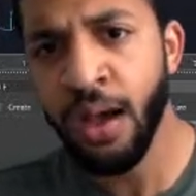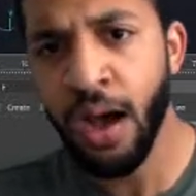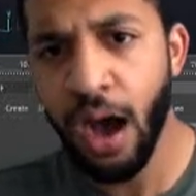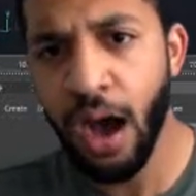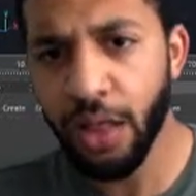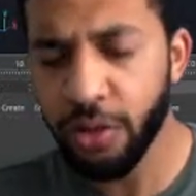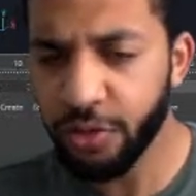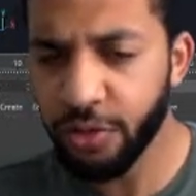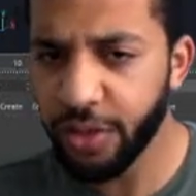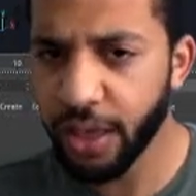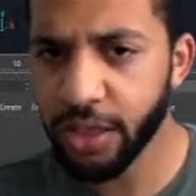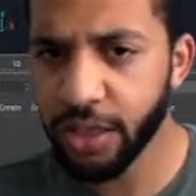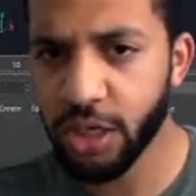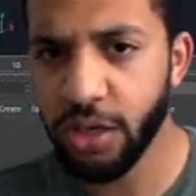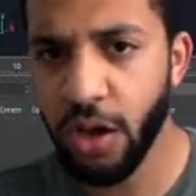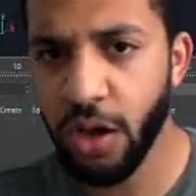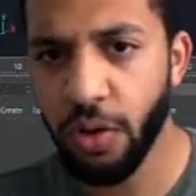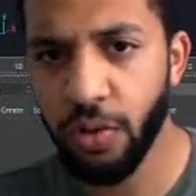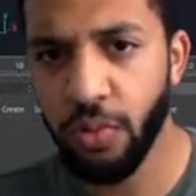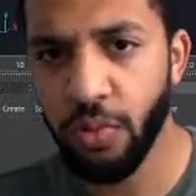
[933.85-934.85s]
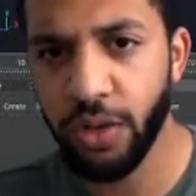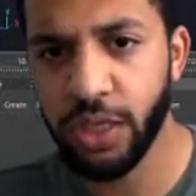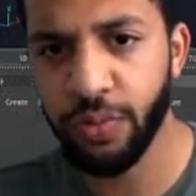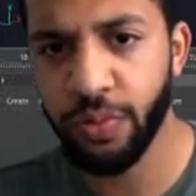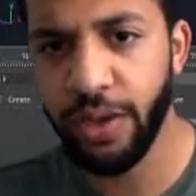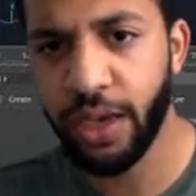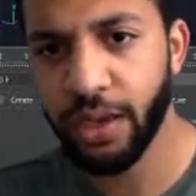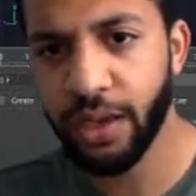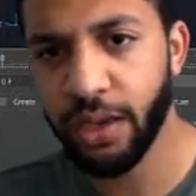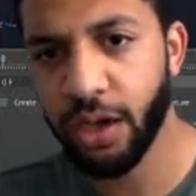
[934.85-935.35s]
Other things to note is
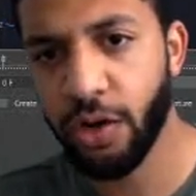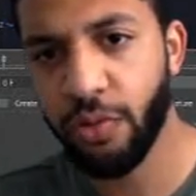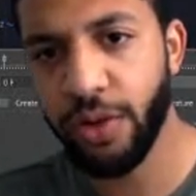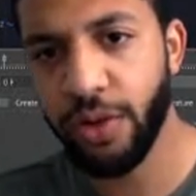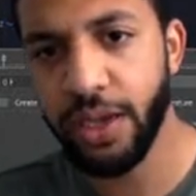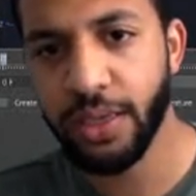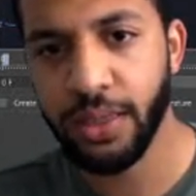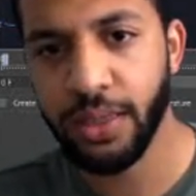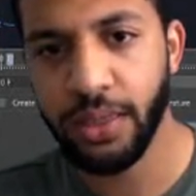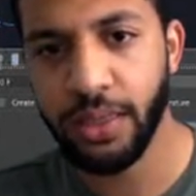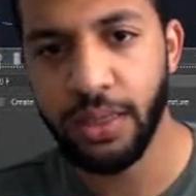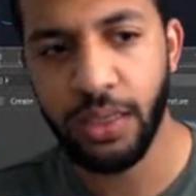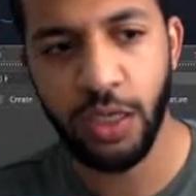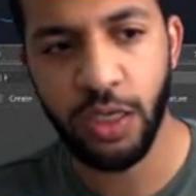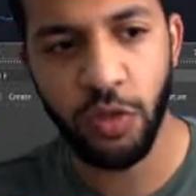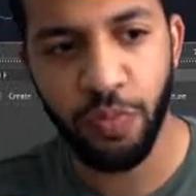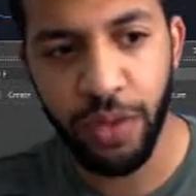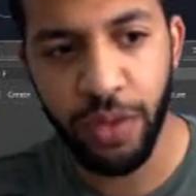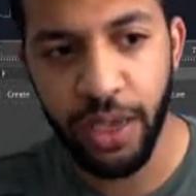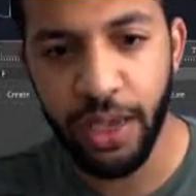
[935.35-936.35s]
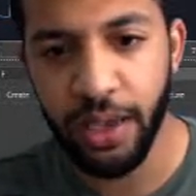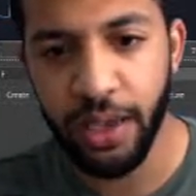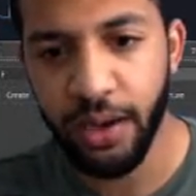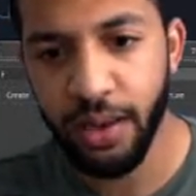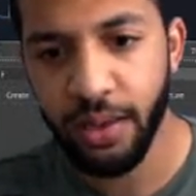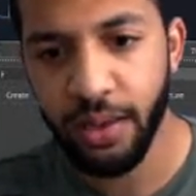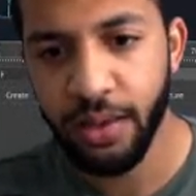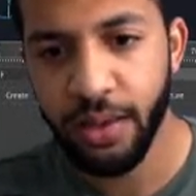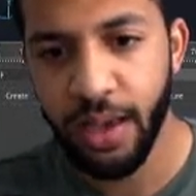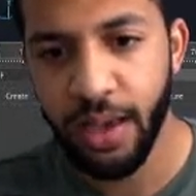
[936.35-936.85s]
we can increase the
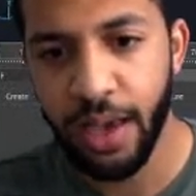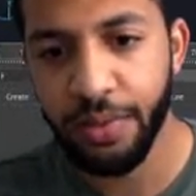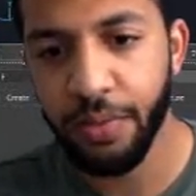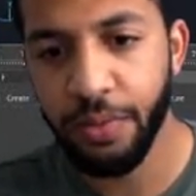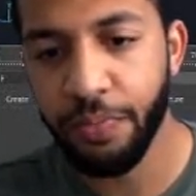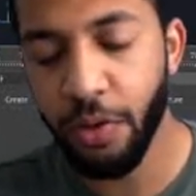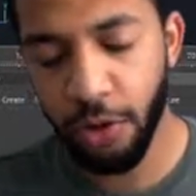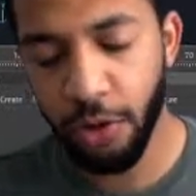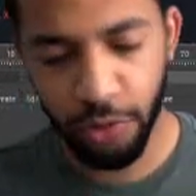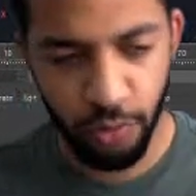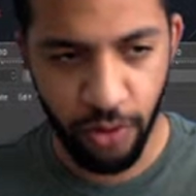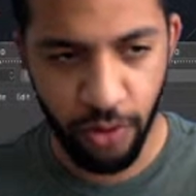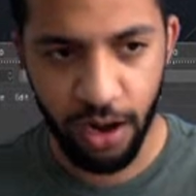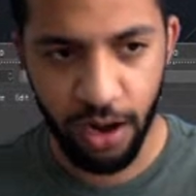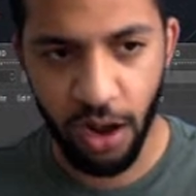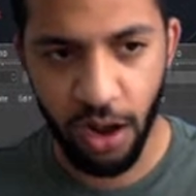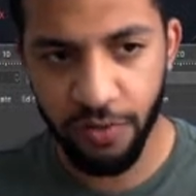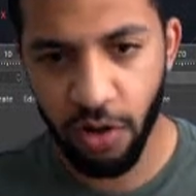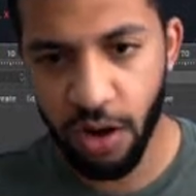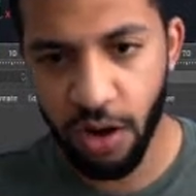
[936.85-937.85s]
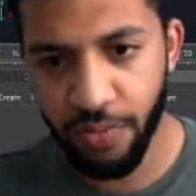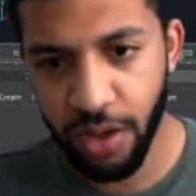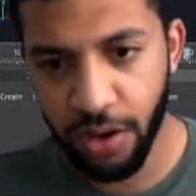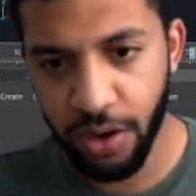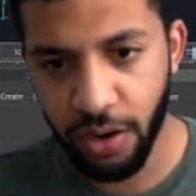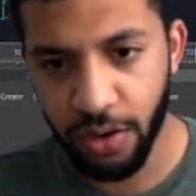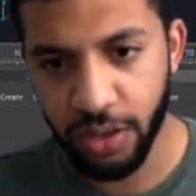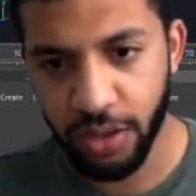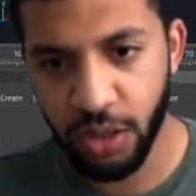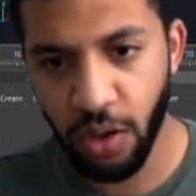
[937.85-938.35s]
speed and the birth rate of our
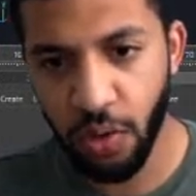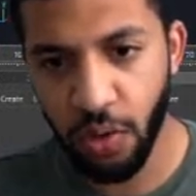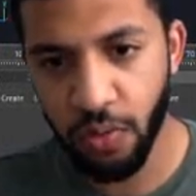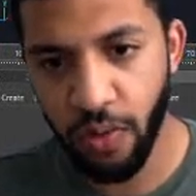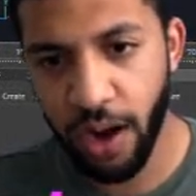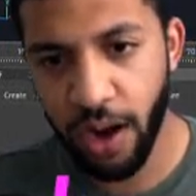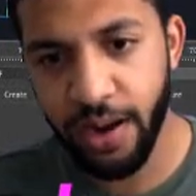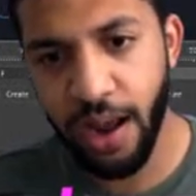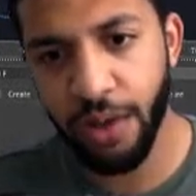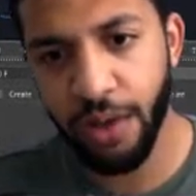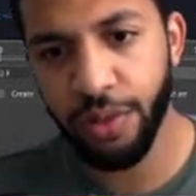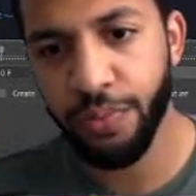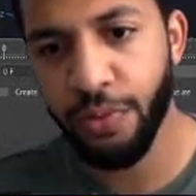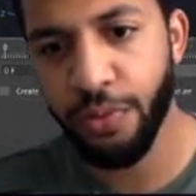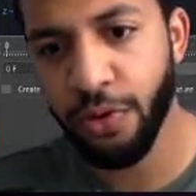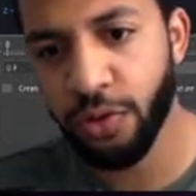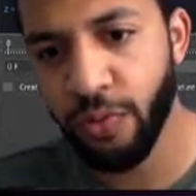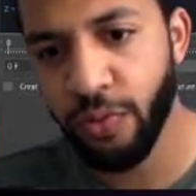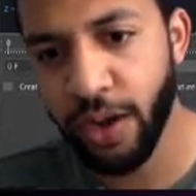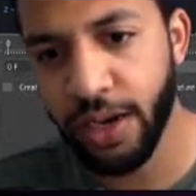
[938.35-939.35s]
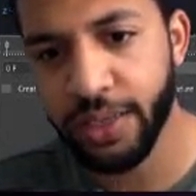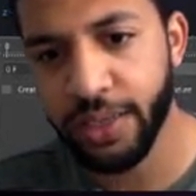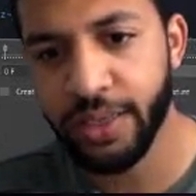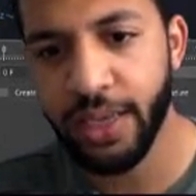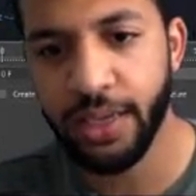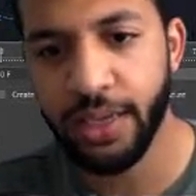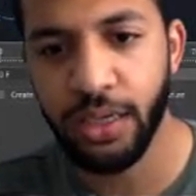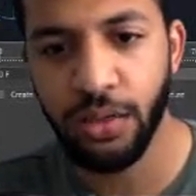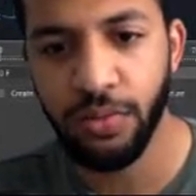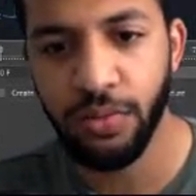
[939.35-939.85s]
emitter. So right now the birth rate is
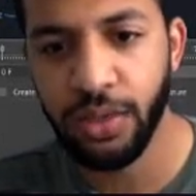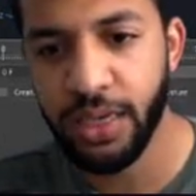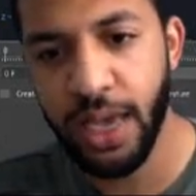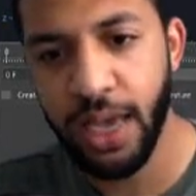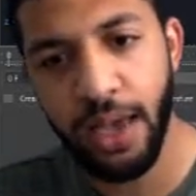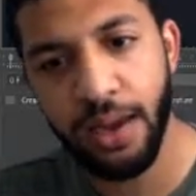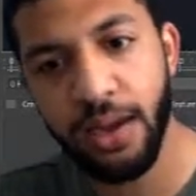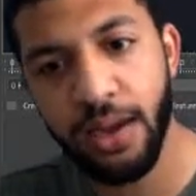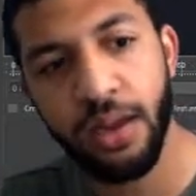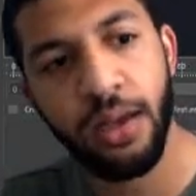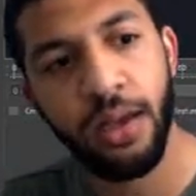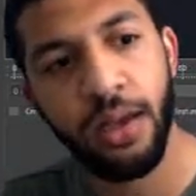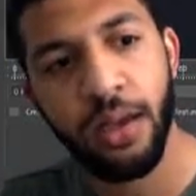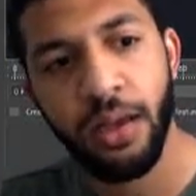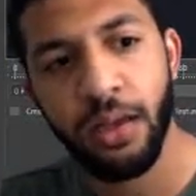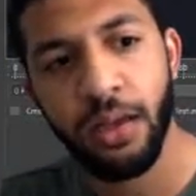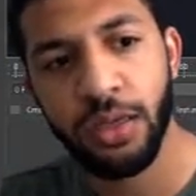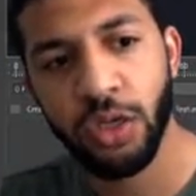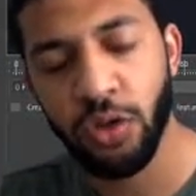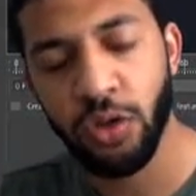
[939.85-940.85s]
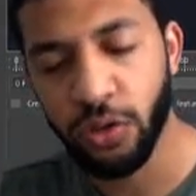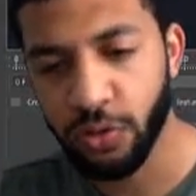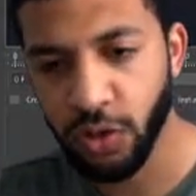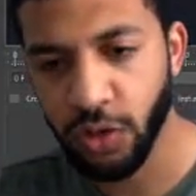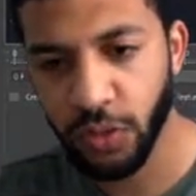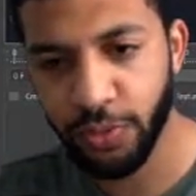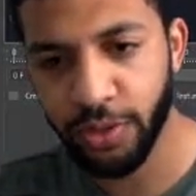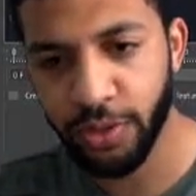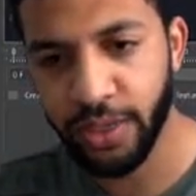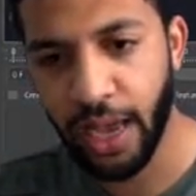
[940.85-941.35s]
set to 10
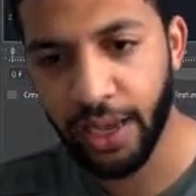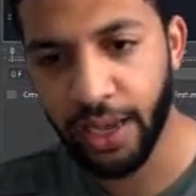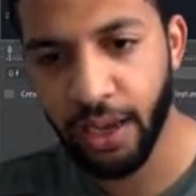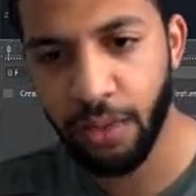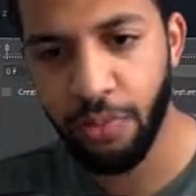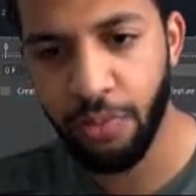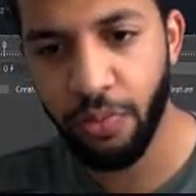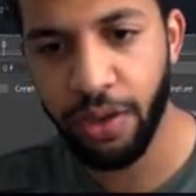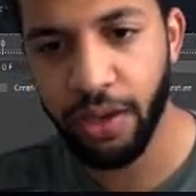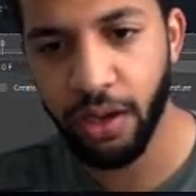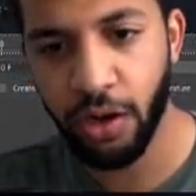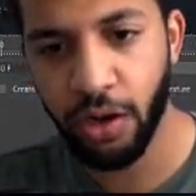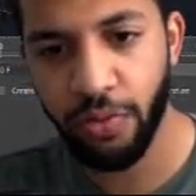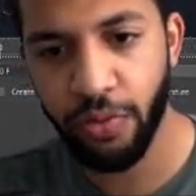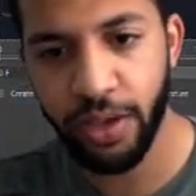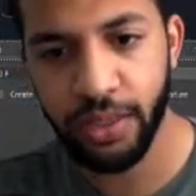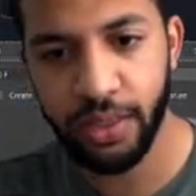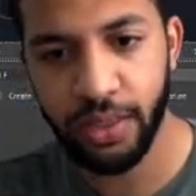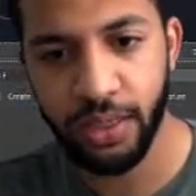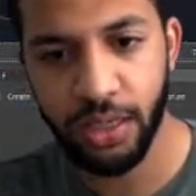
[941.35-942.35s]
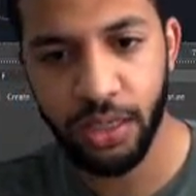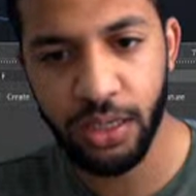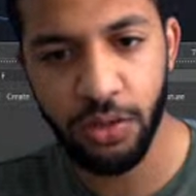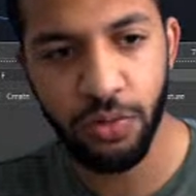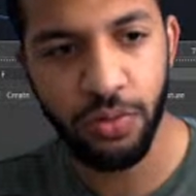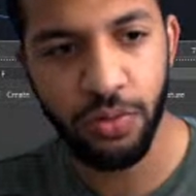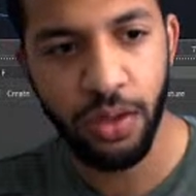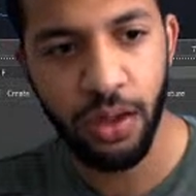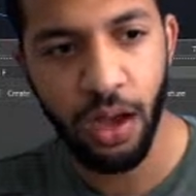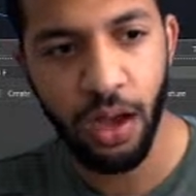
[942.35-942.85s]
circles per second, but we can increase this
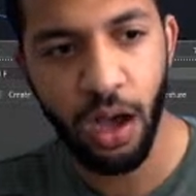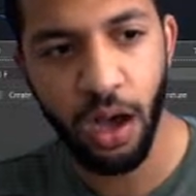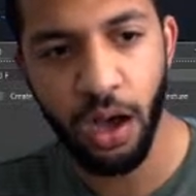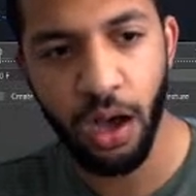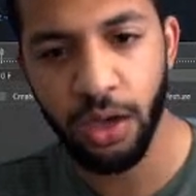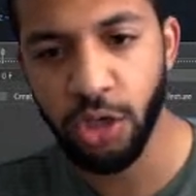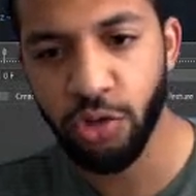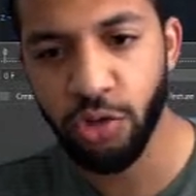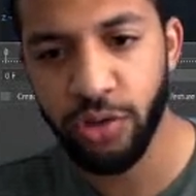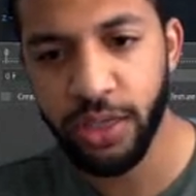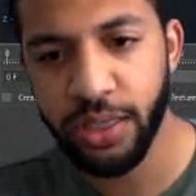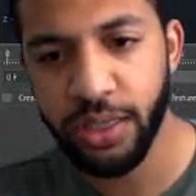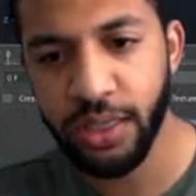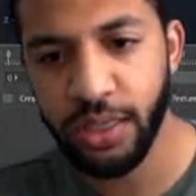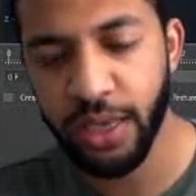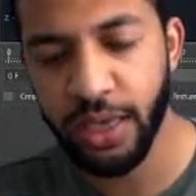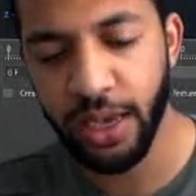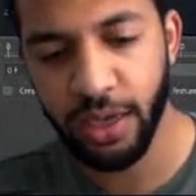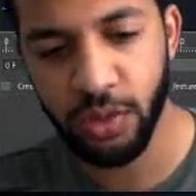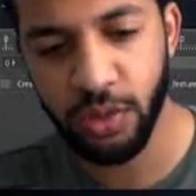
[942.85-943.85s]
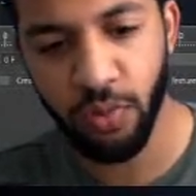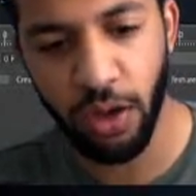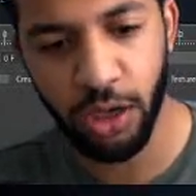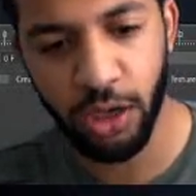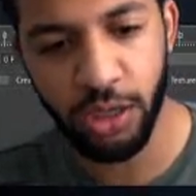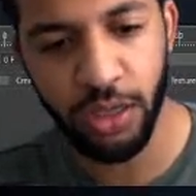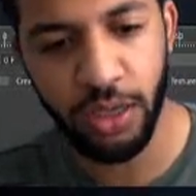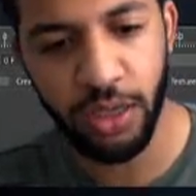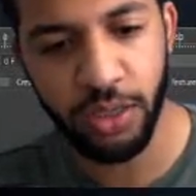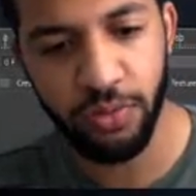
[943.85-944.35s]
to 106.
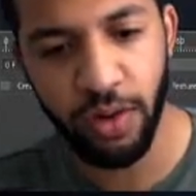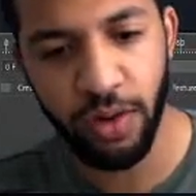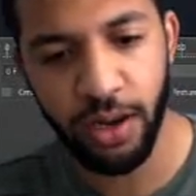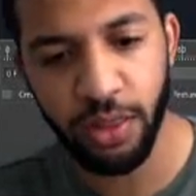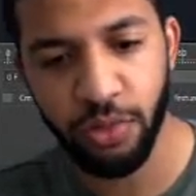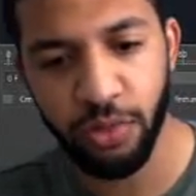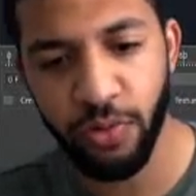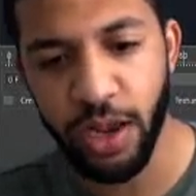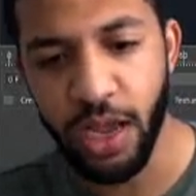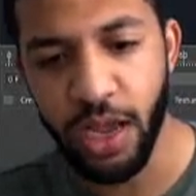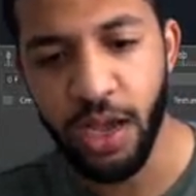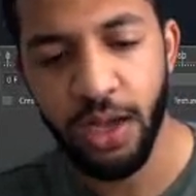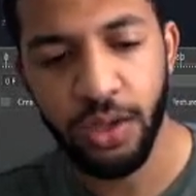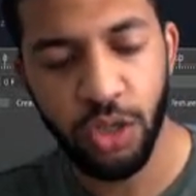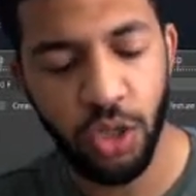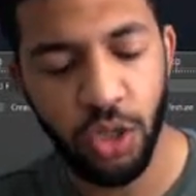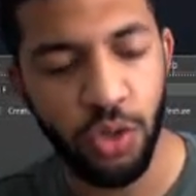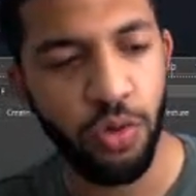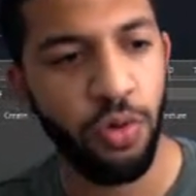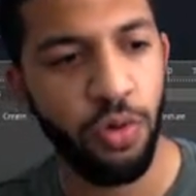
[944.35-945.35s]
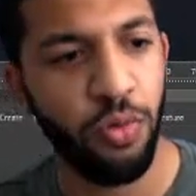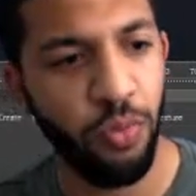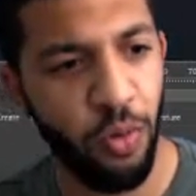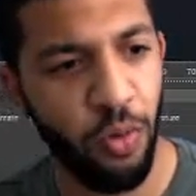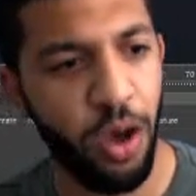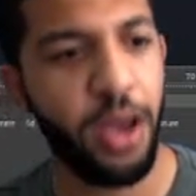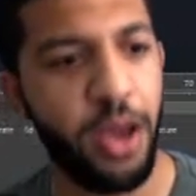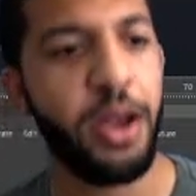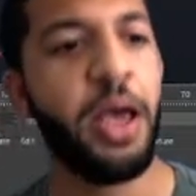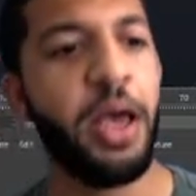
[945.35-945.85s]
Watch this. Ready? 3, 2,
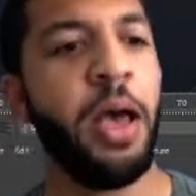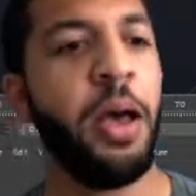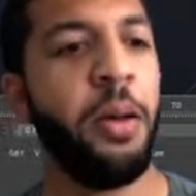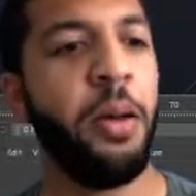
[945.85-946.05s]
1.